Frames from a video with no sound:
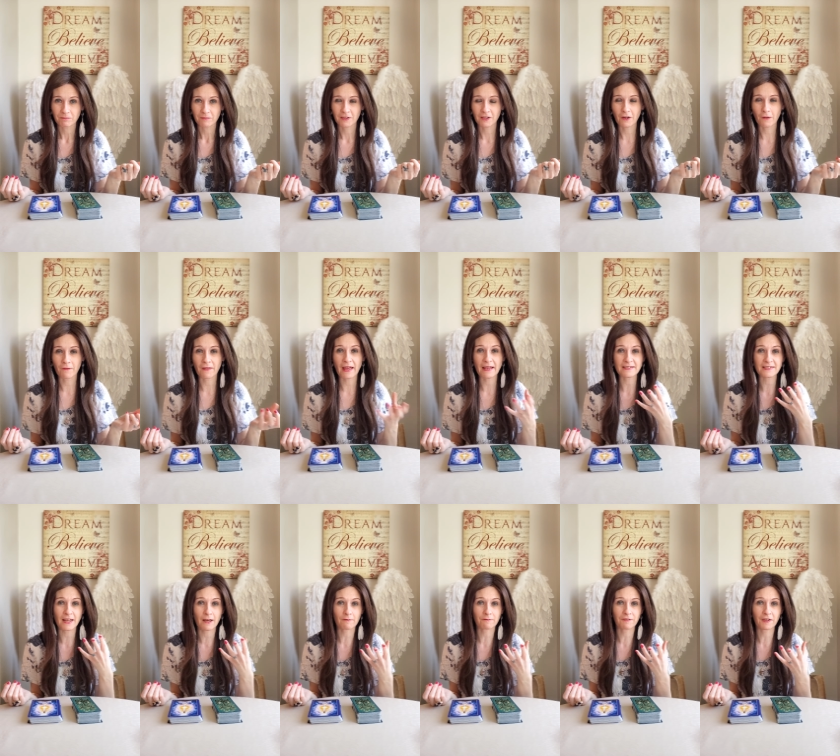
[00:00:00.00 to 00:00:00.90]
You know, there's
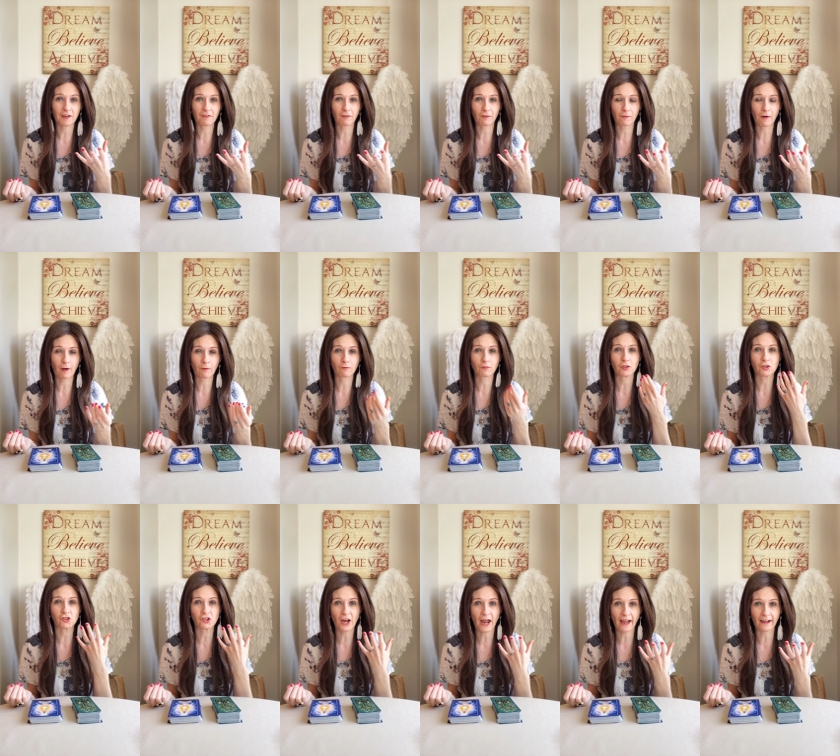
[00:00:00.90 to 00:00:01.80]
that fear around
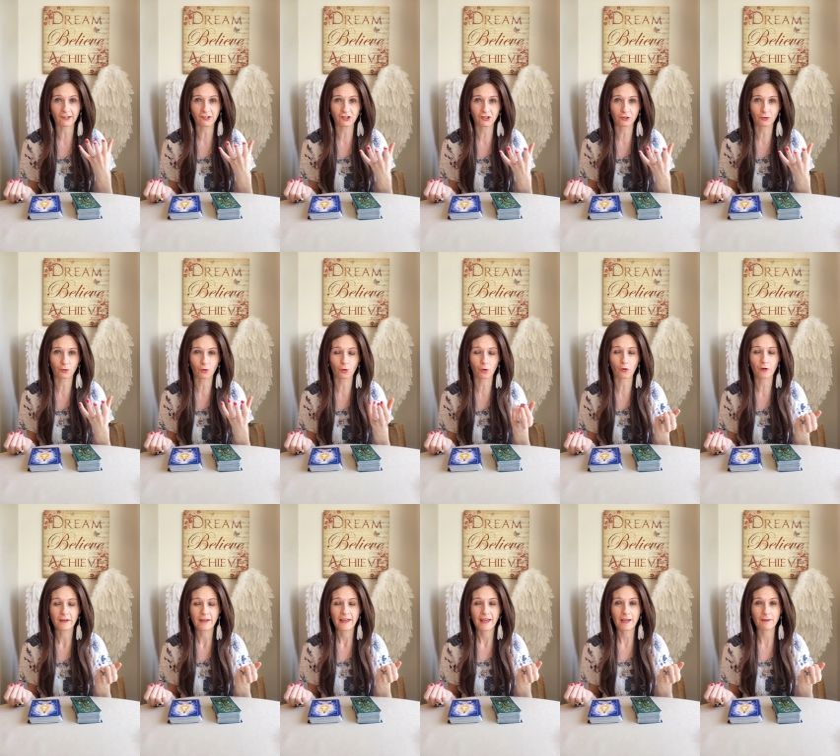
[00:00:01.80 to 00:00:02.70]
rejection,
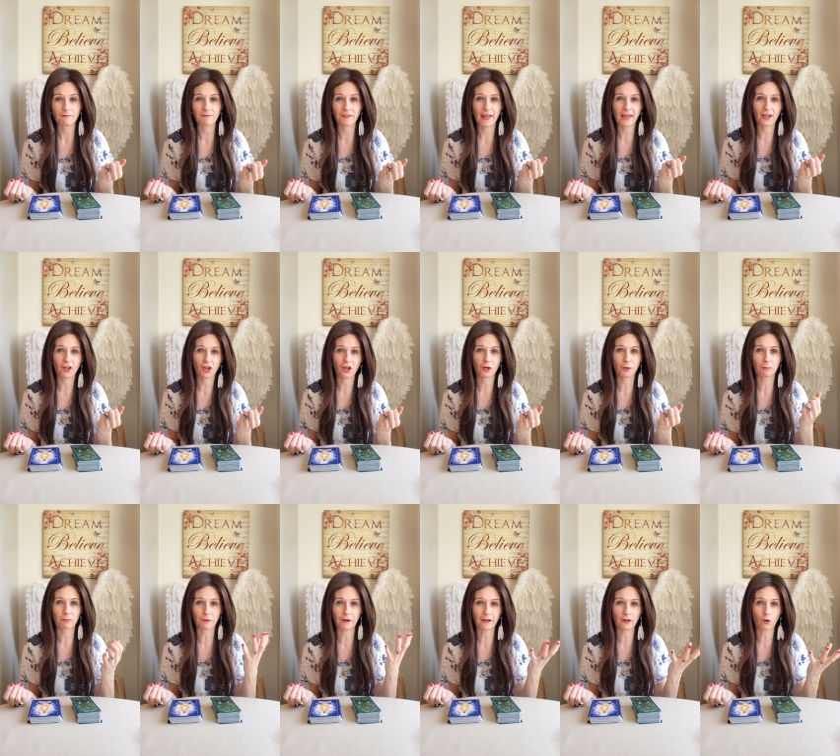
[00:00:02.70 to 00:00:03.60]
or if they are going to
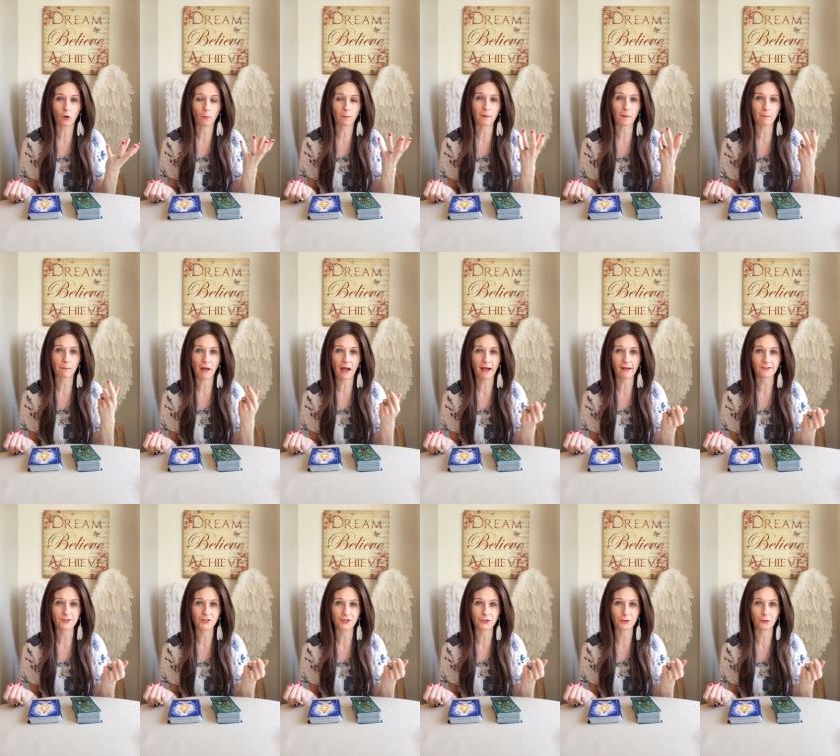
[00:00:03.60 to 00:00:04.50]
bring up the
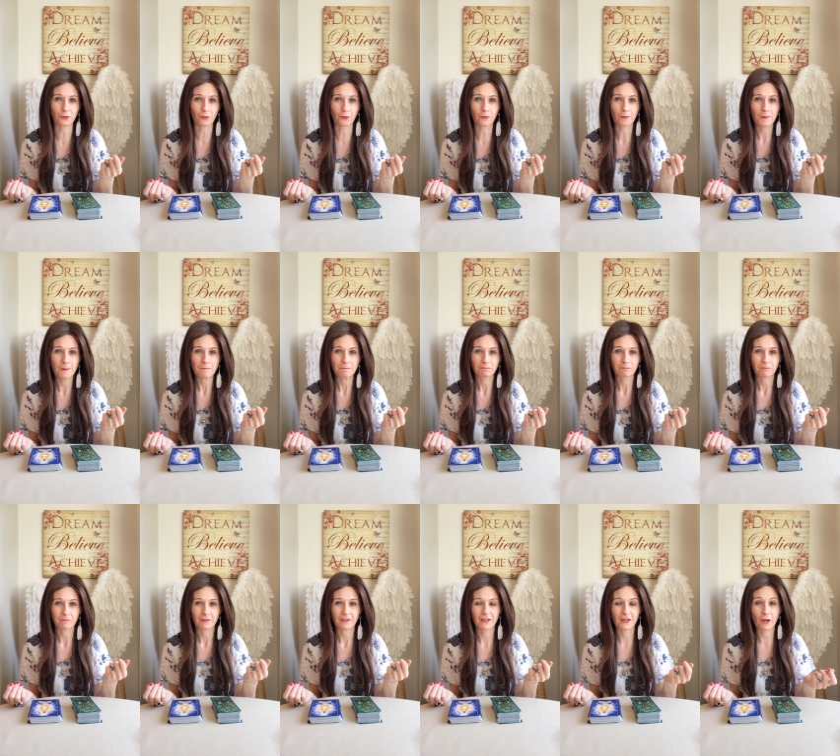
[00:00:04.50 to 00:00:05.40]
past, or
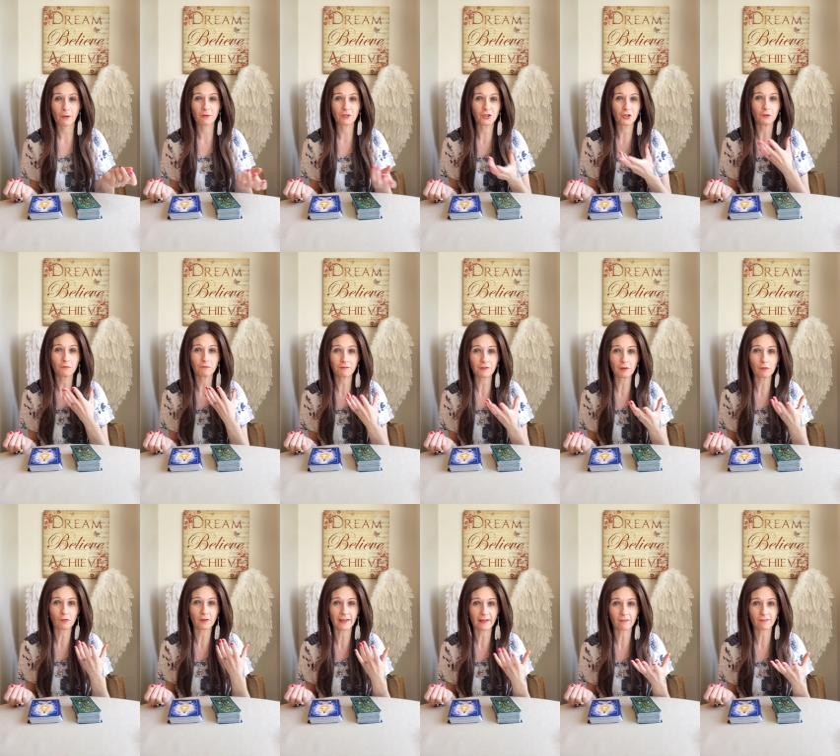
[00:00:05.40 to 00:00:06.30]
you know, and you
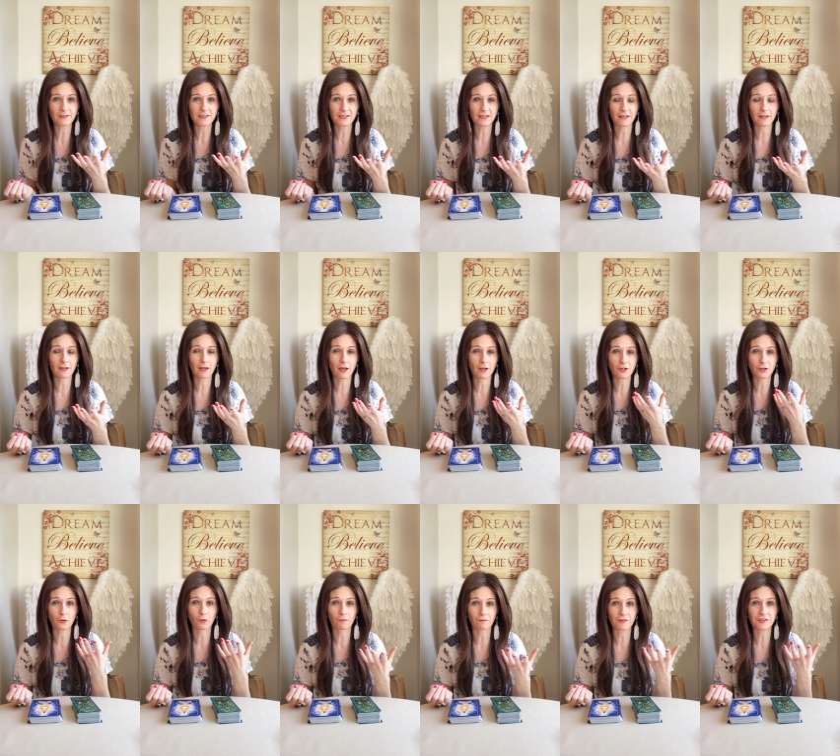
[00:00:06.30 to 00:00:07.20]
feel guilty
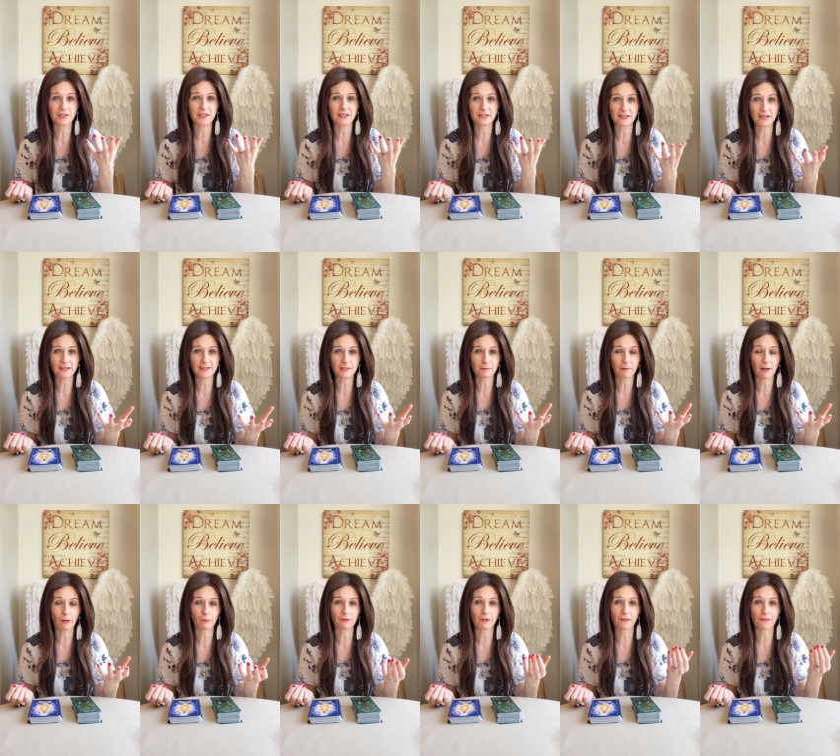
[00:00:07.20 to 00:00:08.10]
enough as it is
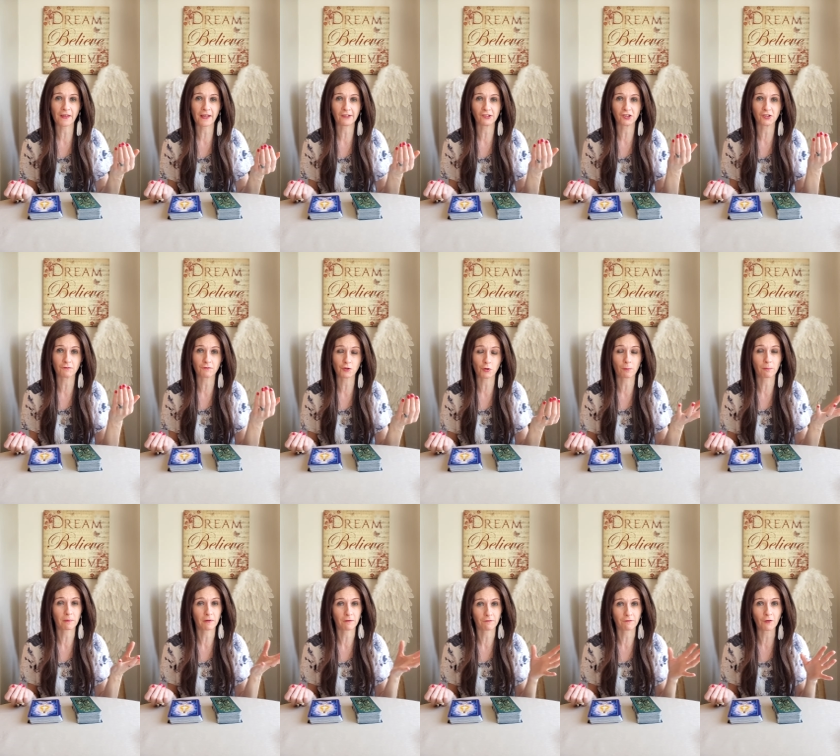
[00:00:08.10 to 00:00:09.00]
about the things you've done
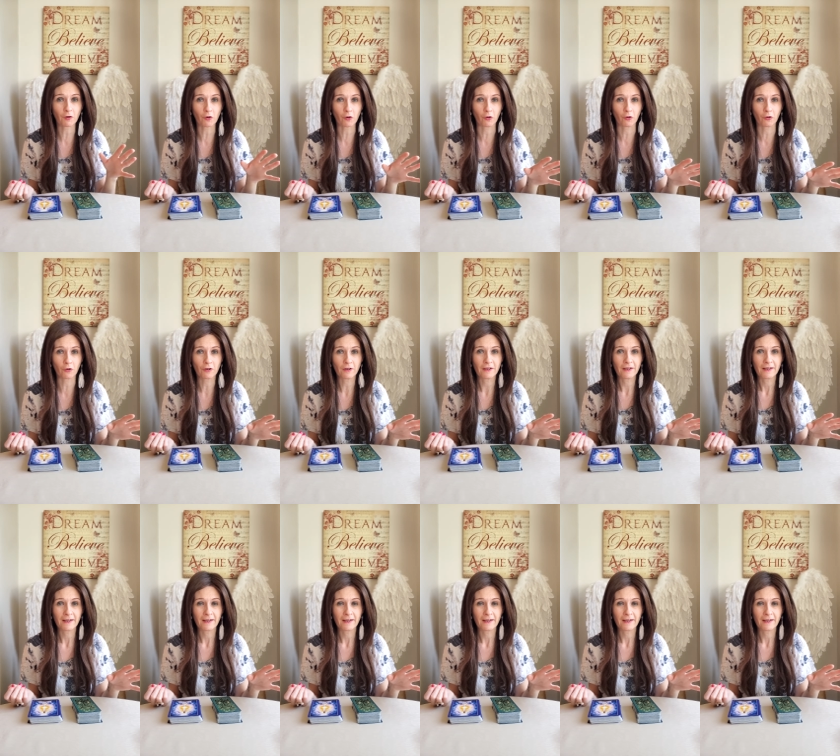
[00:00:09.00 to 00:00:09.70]
before.